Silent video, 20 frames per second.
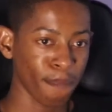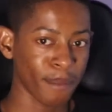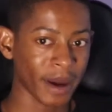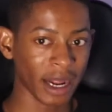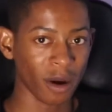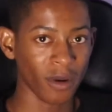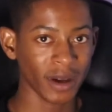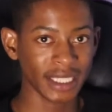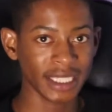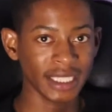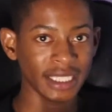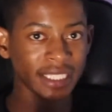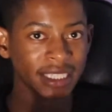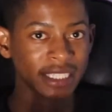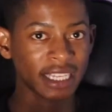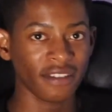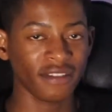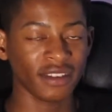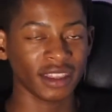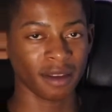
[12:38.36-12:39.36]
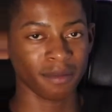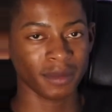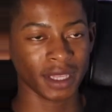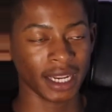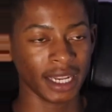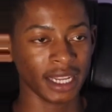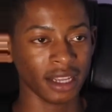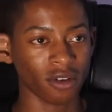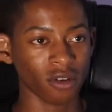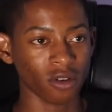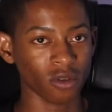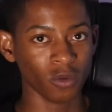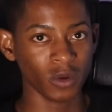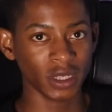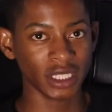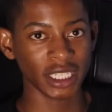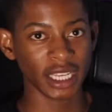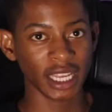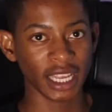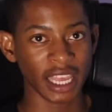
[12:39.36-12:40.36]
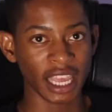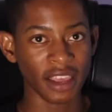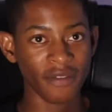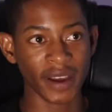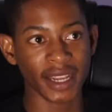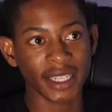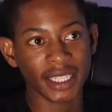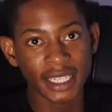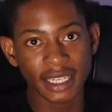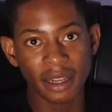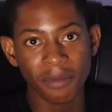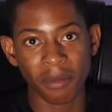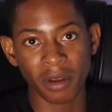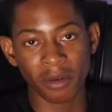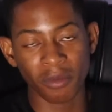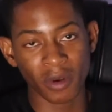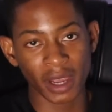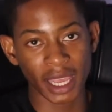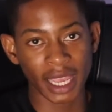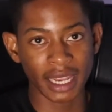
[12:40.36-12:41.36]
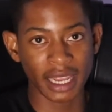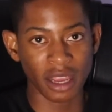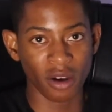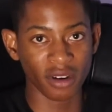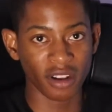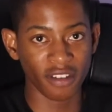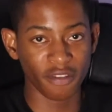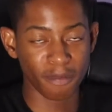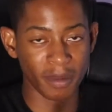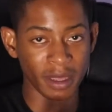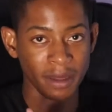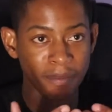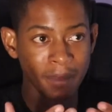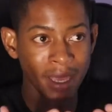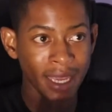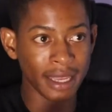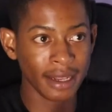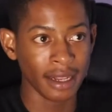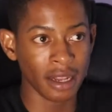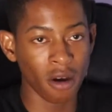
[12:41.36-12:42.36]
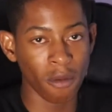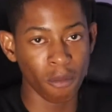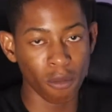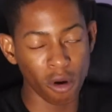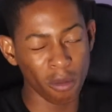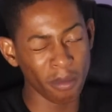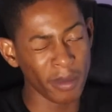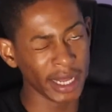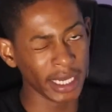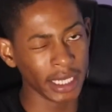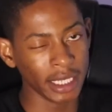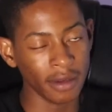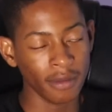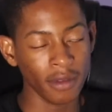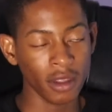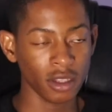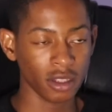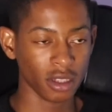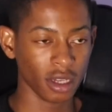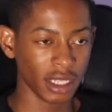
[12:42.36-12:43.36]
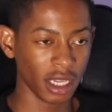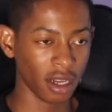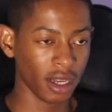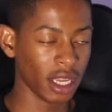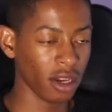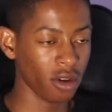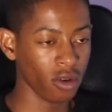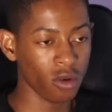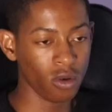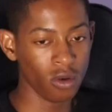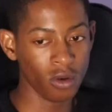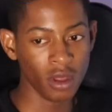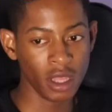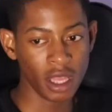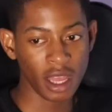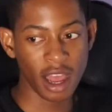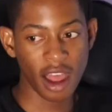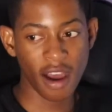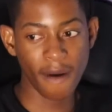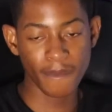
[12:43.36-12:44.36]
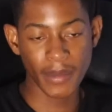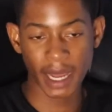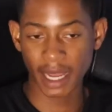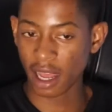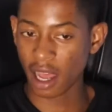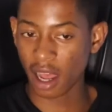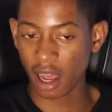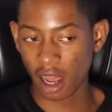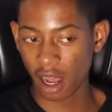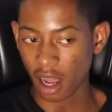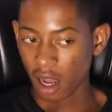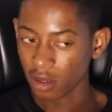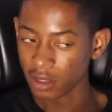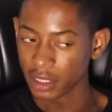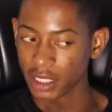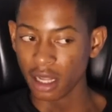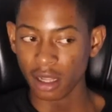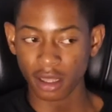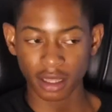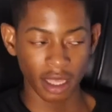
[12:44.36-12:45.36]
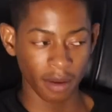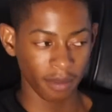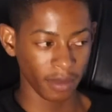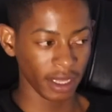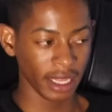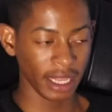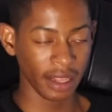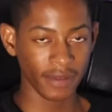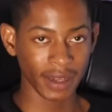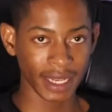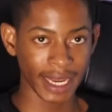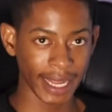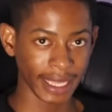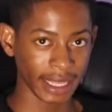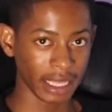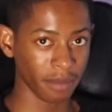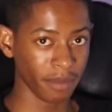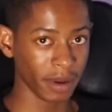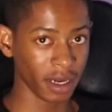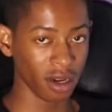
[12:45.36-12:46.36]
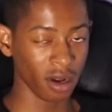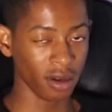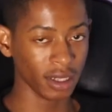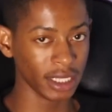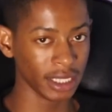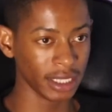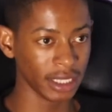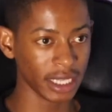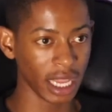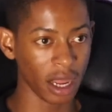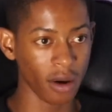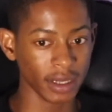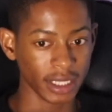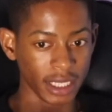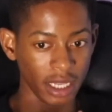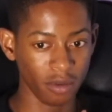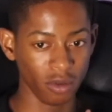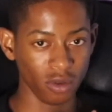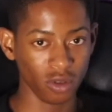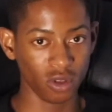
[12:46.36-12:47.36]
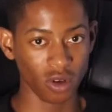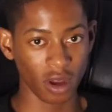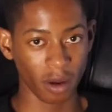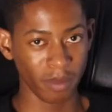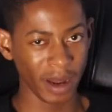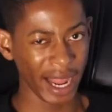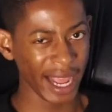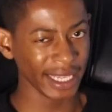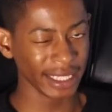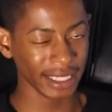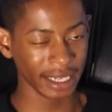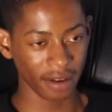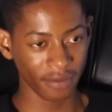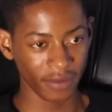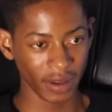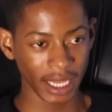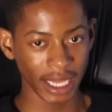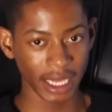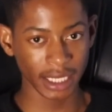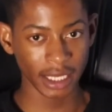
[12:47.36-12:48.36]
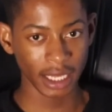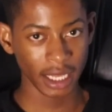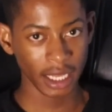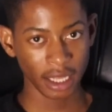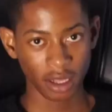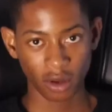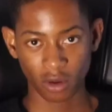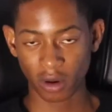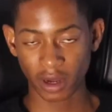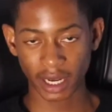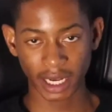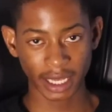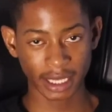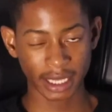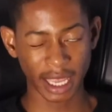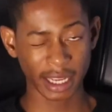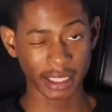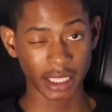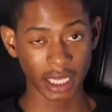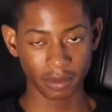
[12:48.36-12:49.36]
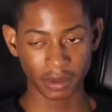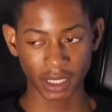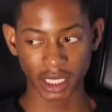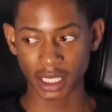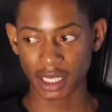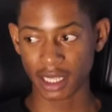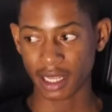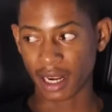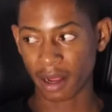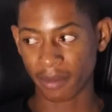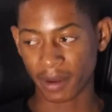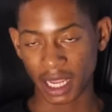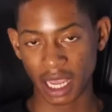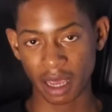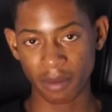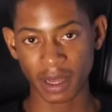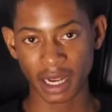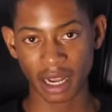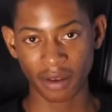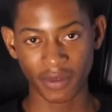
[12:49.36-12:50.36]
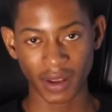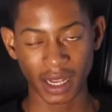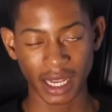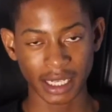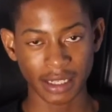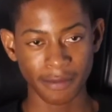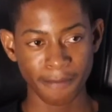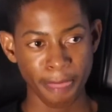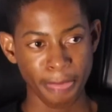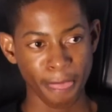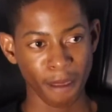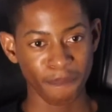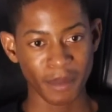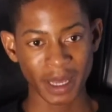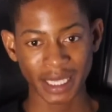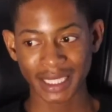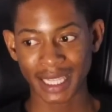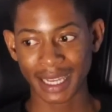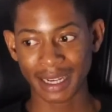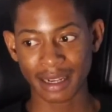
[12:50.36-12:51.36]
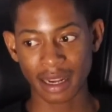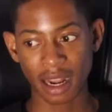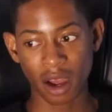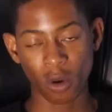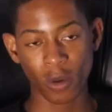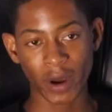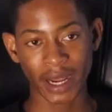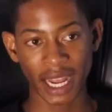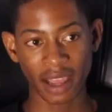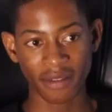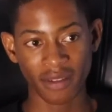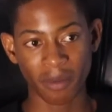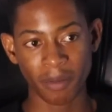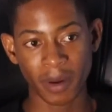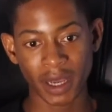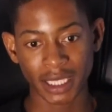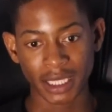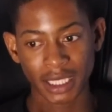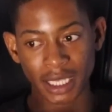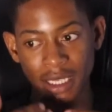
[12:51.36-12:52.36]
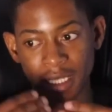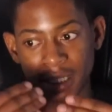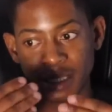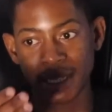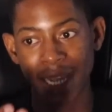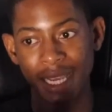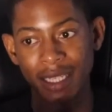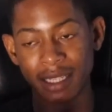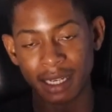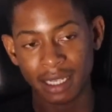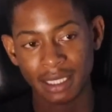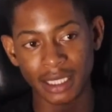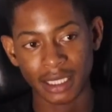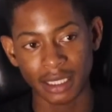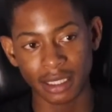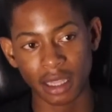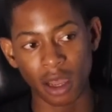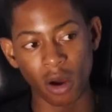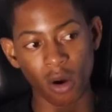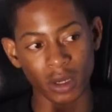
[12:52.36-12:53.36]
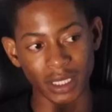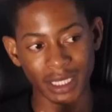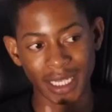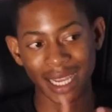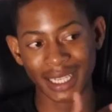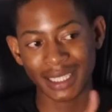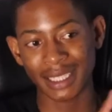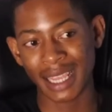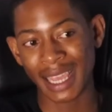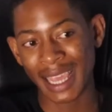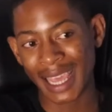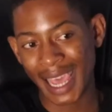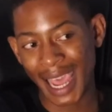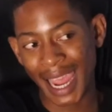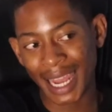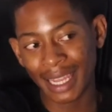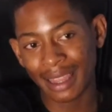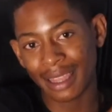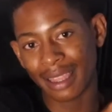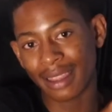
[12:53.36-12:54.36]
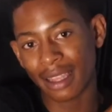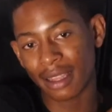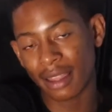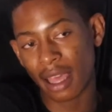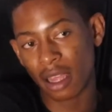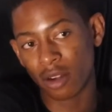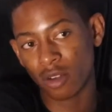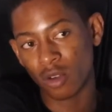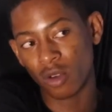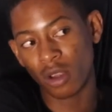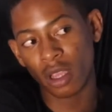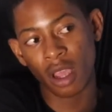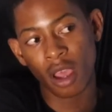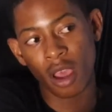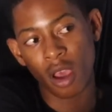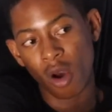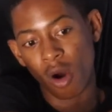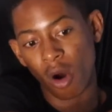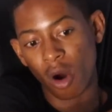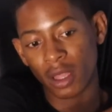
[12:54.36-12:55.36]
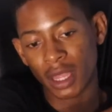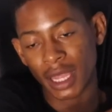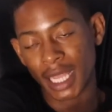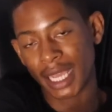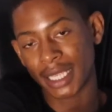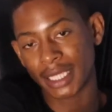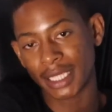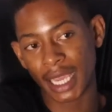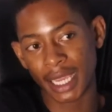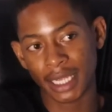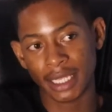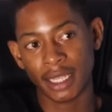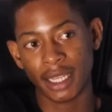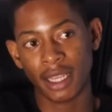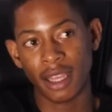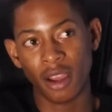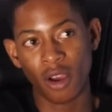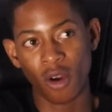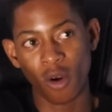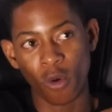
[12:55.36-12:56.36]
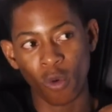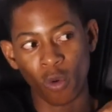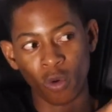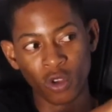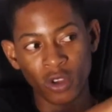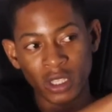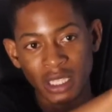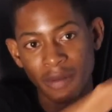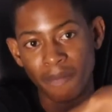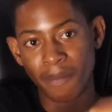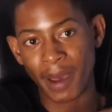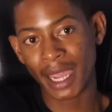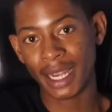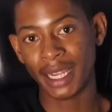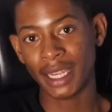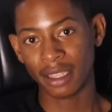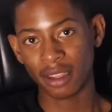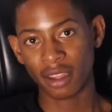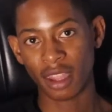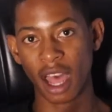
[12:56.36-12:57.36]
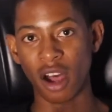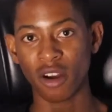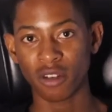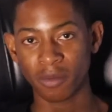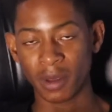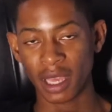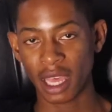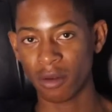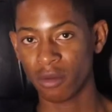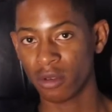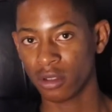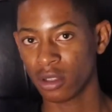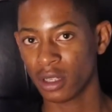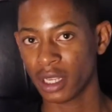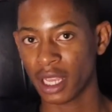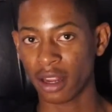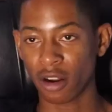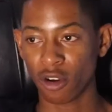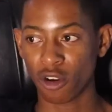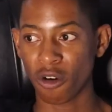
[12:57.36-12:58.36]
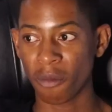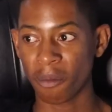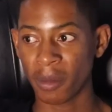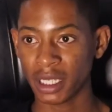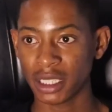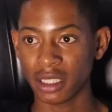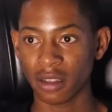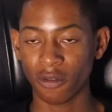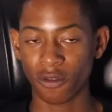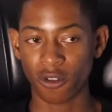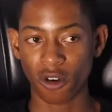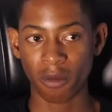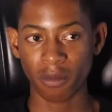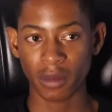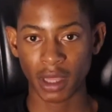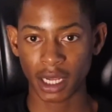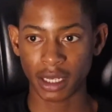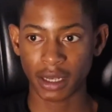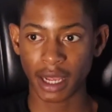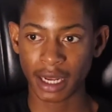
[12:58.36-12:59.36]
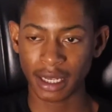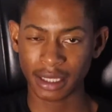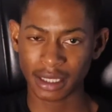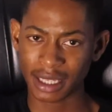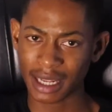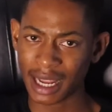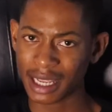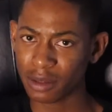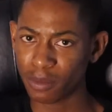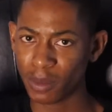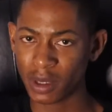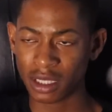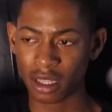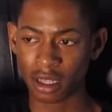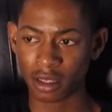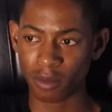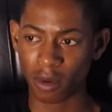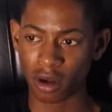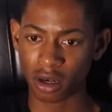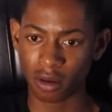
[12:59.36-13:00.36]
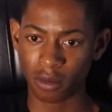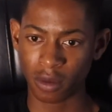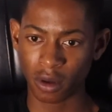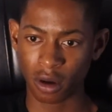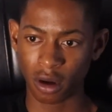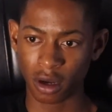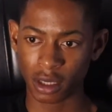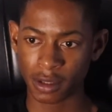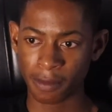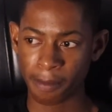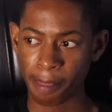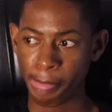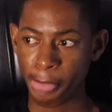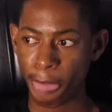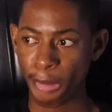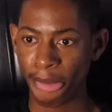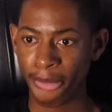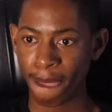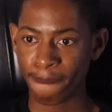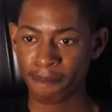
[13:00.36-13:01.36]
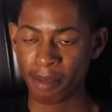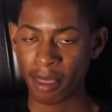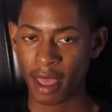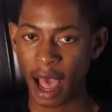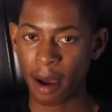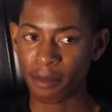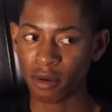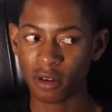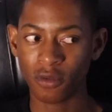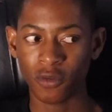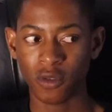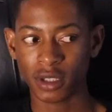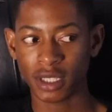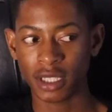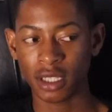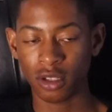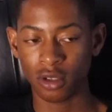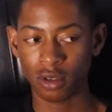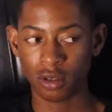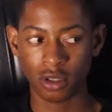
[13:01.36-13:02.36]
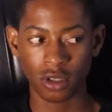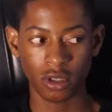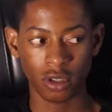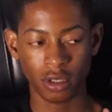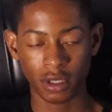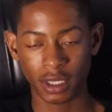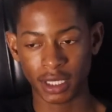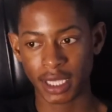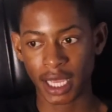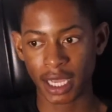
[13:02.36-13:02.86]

but I wasn't just giving them the link, on which if I did a bit more earlier, I would have been making now more money. So I was like, okay, no, I'll tell them, leave it like that. But now since I was able to apply as an affiliate, got accepted, and then I became an affiliate, means that now whenever a person does register or does anything that they're doing on their site using my link, I'll be able to get a commission from that. And it's a nice business model because I'm not forcing you to use